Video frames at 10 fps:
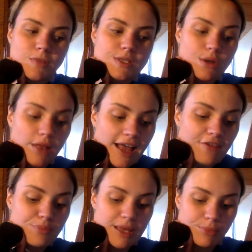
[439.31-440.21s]
So I'll
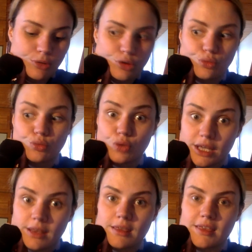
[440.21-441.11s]
have people who
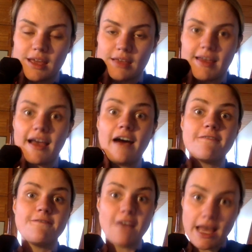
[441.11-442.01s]
really think they are
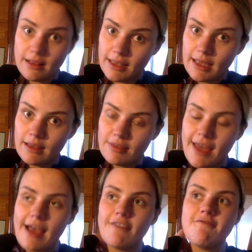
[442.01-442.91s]
failing.
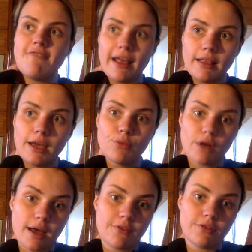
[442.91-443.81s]
They are failing at
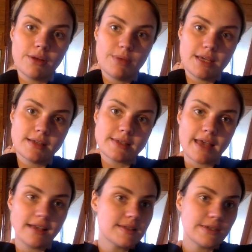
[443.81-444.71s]
recovery because
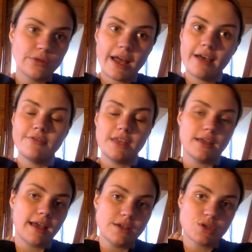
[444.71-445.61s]
they still have the
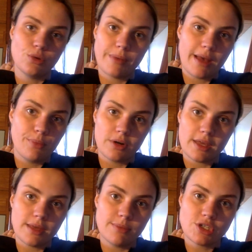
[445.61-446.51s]
occasional bad
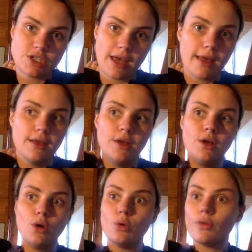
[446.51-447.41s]
body image day.
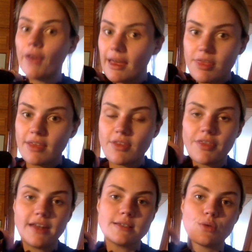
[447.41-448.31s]
Or they think that
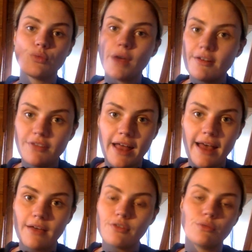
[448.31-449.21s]
that is a red
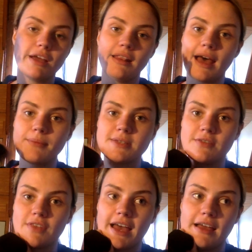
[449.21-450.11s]
flag for relapse.
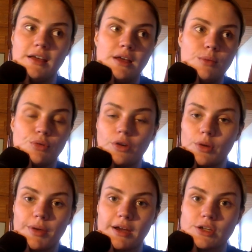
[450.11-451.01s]
If they put on
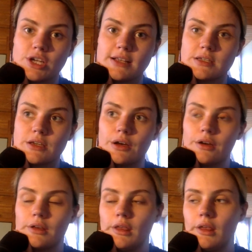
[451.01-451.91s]
a pair of jeans and go,
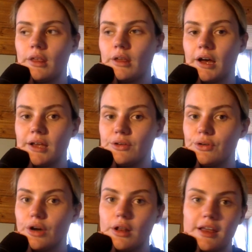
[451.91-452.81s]
ugh, I do
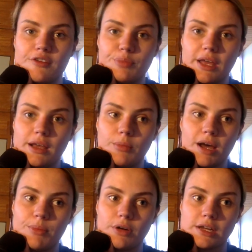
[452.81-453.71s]
not love being in
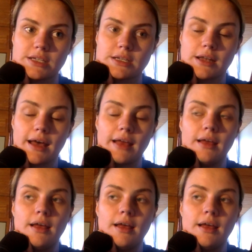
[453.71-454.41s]
my body today.